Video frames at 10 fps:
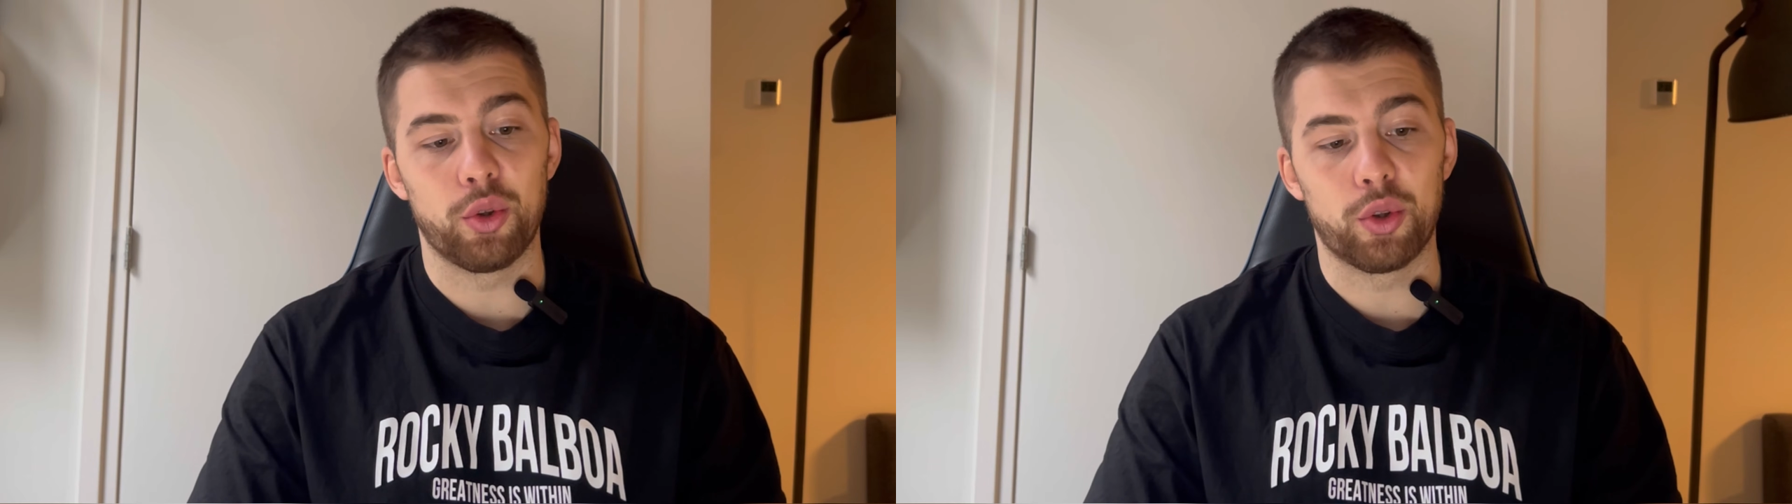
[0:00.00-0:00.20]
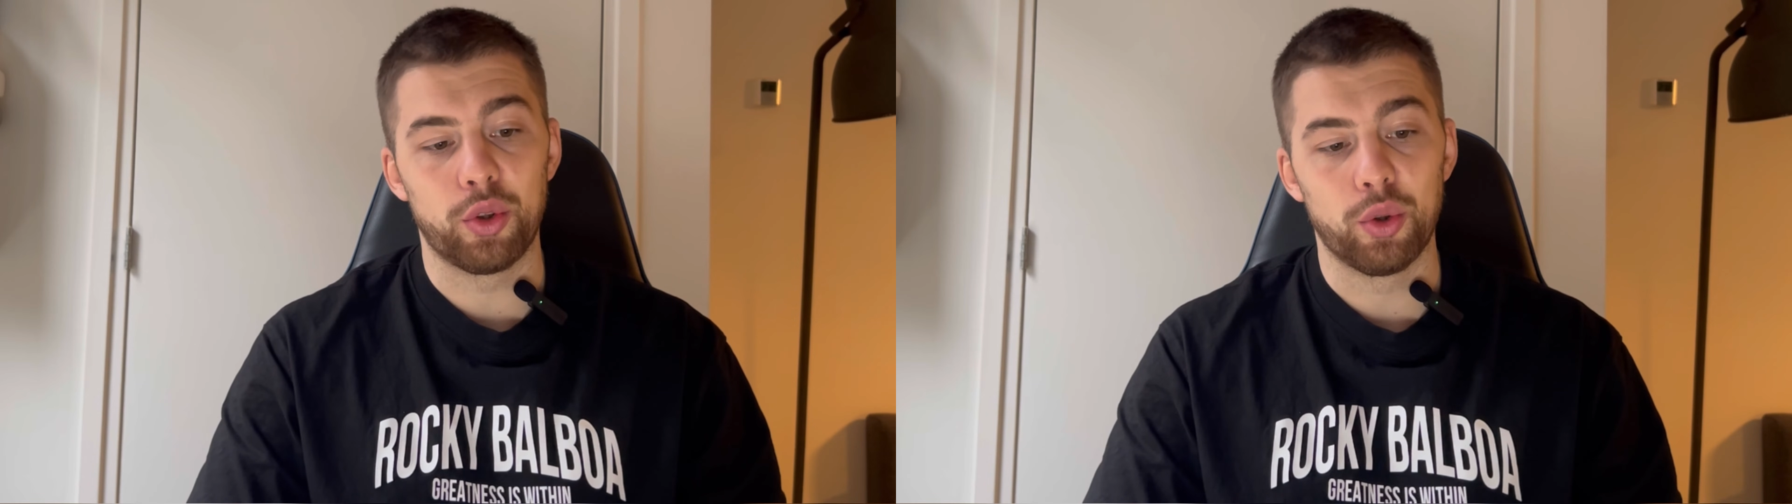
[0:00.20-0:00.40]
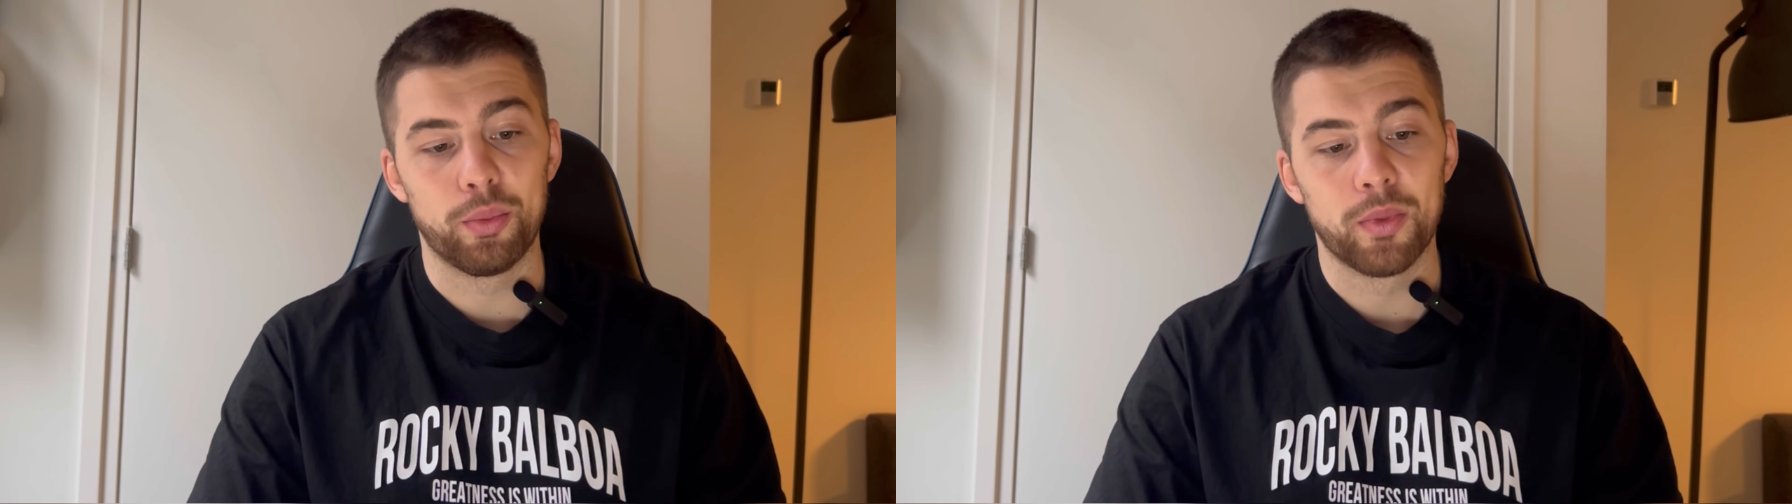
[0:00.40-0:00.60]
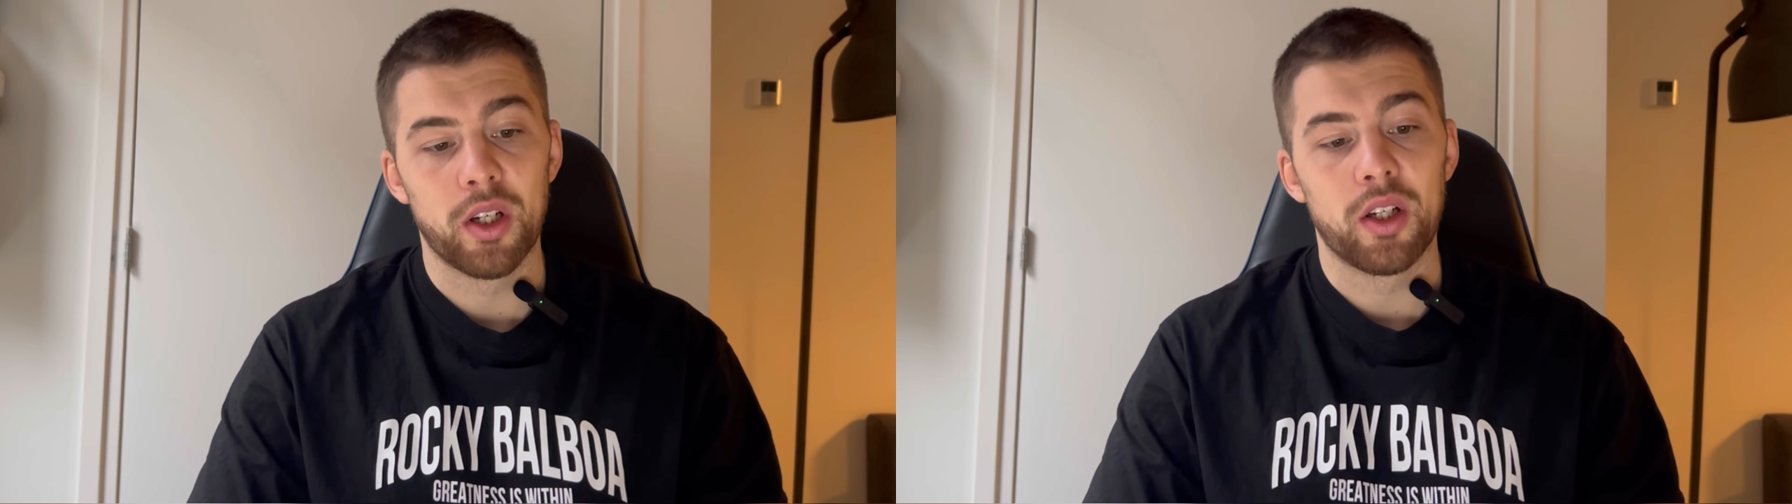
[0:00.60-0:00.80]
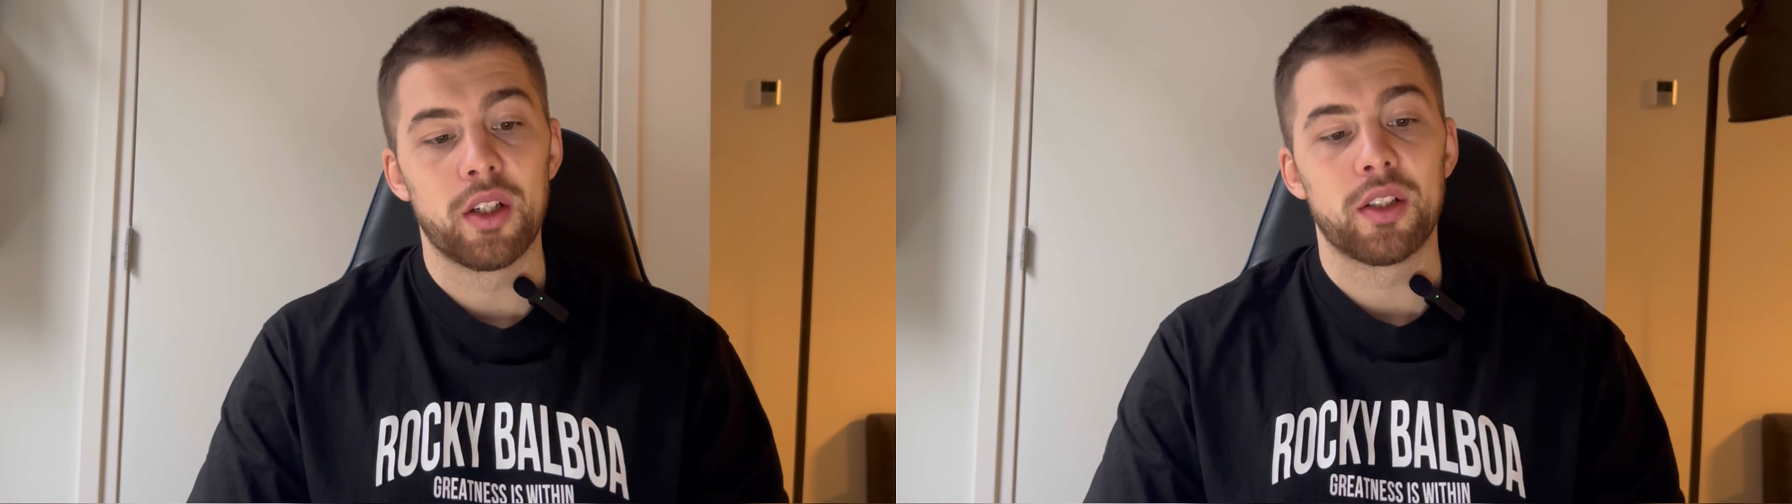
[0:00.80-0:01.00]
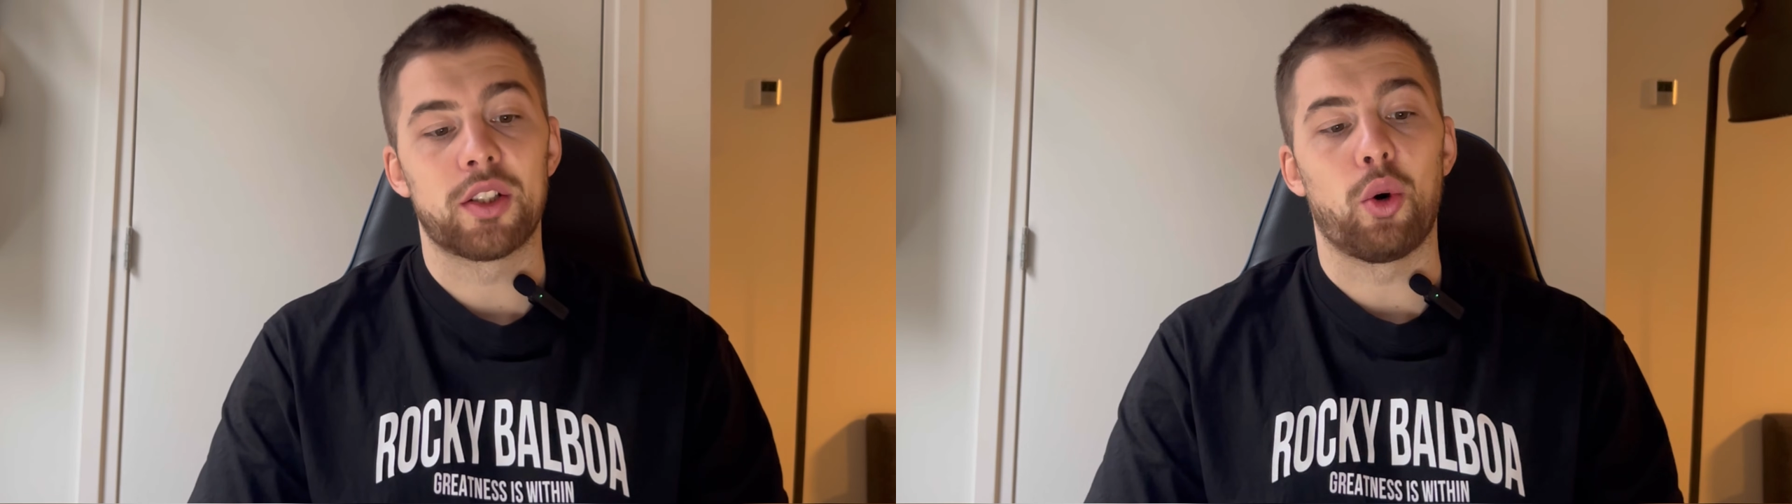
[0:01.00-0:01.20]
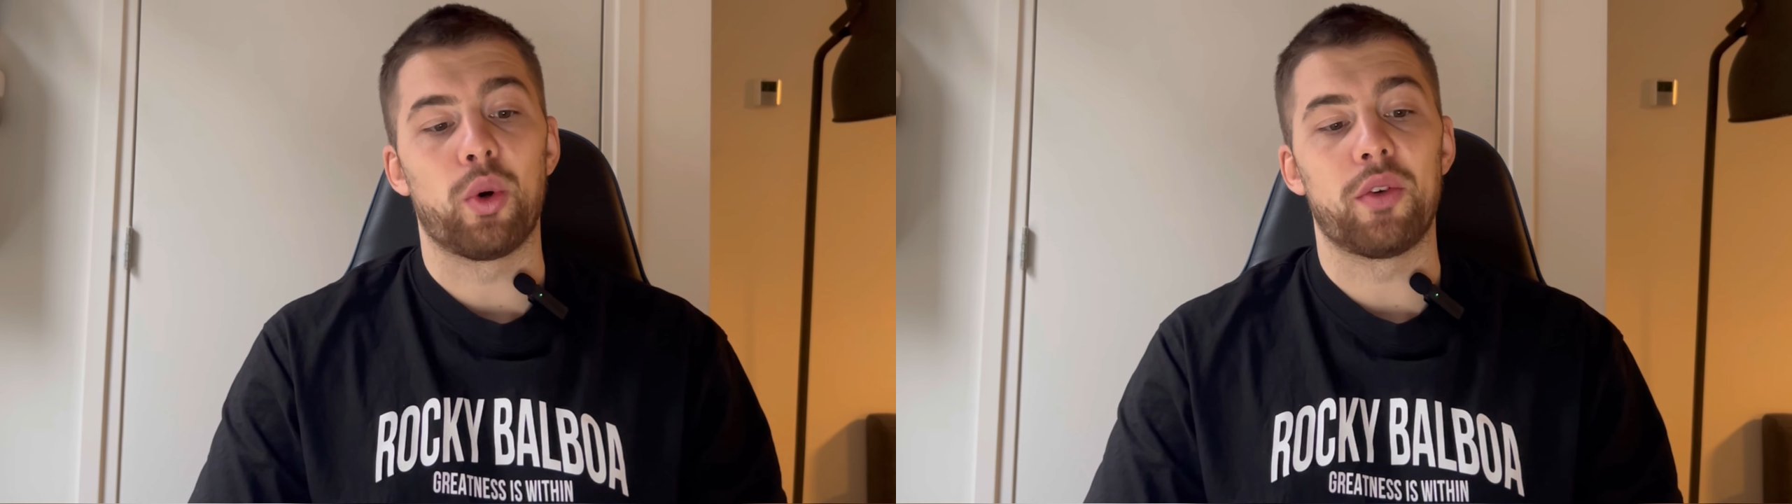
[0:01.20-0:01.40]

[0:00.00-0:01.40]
you could do. So